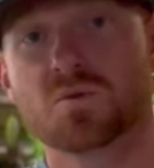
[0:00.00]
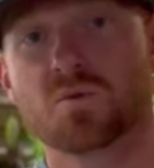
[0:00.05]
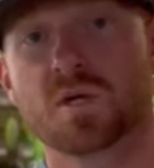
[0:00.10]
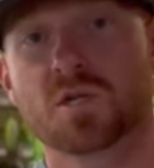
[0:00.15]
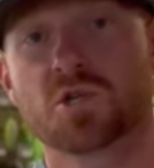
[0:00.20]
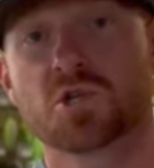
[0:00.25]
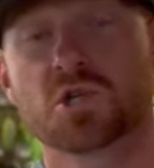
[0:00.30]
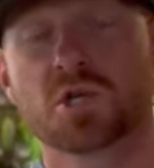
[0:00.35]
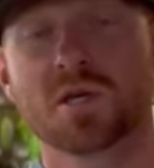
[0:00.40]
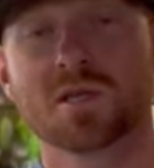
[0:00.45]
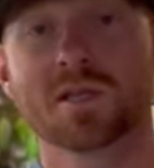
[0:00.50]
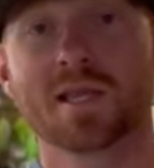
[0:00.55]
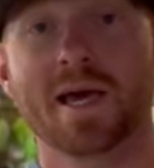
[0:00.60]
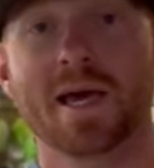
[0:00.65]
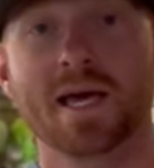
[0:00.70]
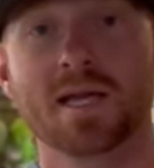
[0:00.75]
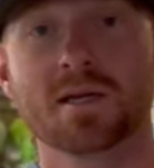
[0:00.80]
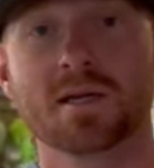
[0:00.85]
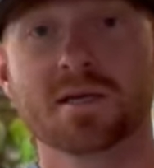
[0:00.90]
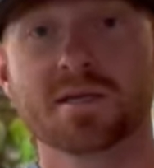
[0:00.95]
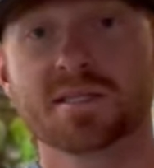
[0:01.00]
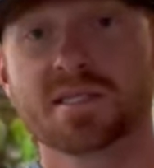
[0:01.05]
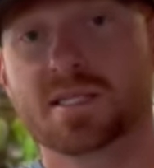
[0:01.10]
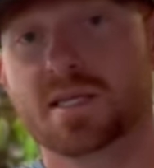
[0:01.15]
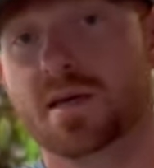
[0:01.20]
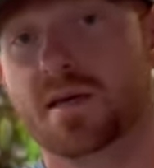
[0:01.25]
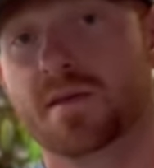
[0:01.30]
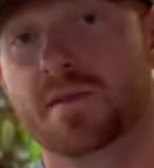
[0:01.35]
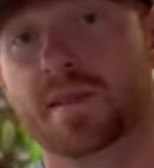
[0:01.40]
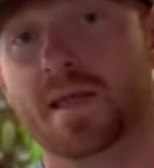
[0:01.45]
which should land us
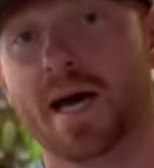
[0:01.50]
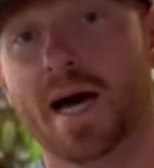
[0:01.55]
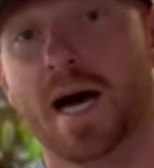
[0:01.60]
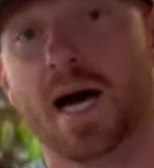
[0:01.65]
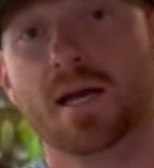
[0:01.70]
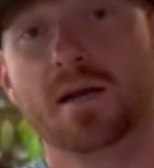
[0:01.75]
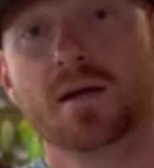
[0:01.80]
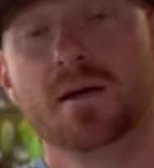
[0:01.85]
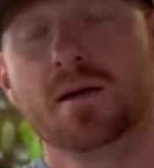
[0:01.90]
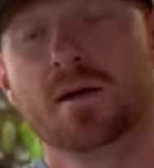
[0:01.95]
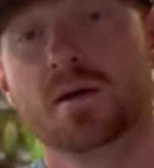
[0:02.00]
in that